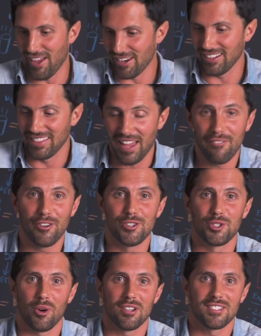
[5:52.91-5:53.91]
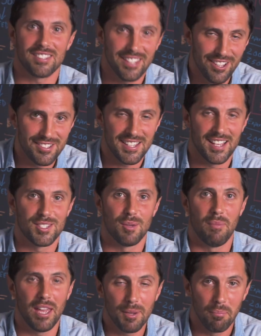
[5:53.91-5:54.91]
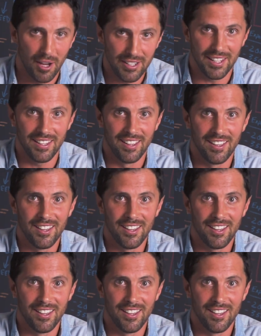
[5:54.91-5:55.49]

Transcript: how to leverage your skill set to make money,